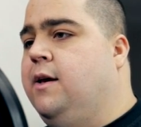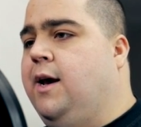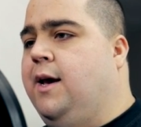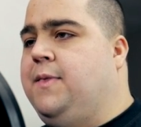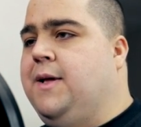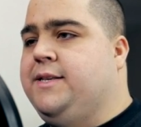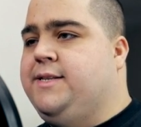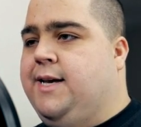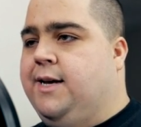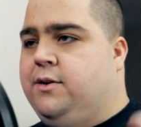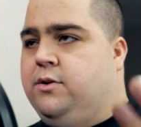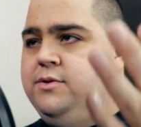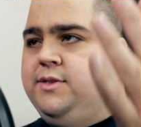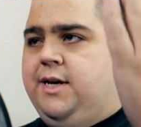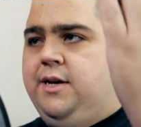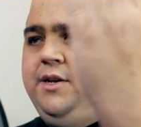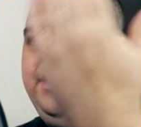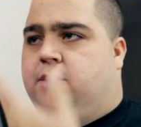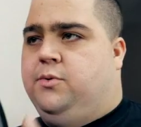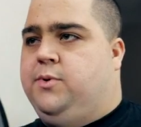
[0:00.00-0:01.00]
And that's echoed
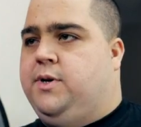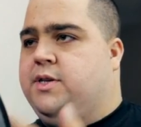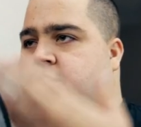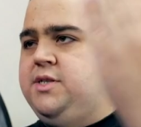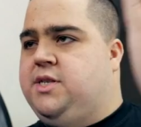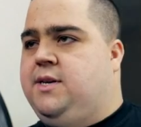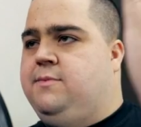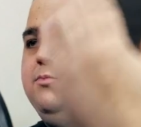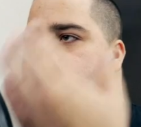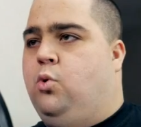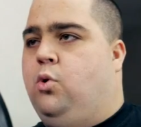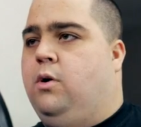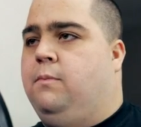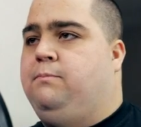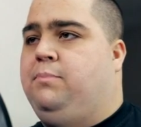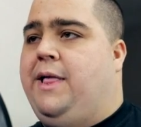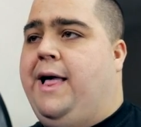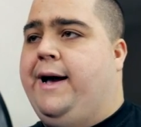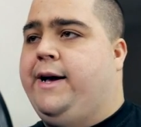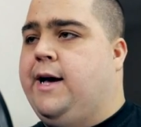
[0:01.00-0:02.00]
down here. We could see more
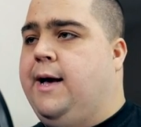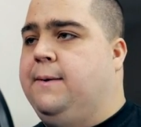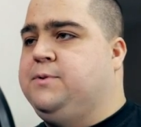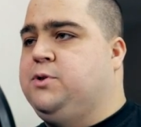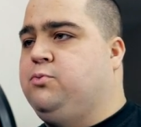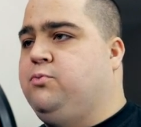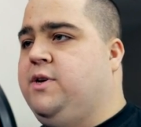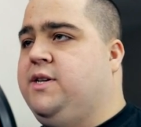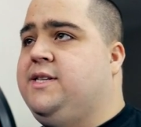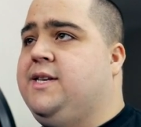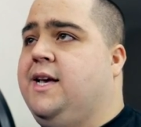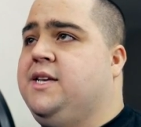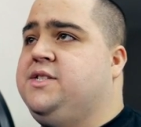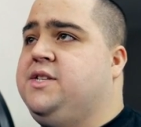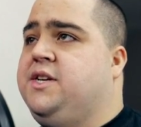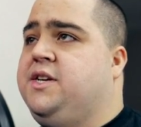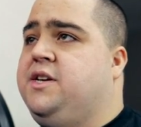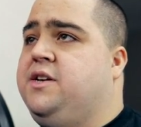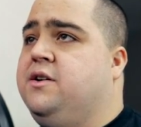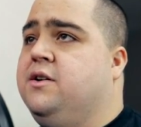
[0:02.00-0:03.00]
Black Ops 3
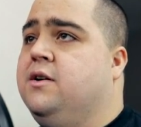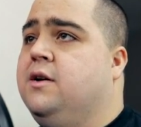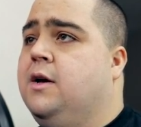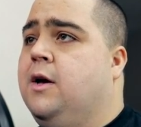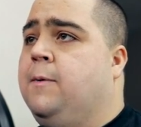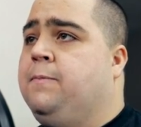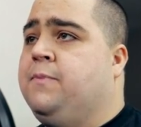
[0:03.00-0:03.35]
testing here,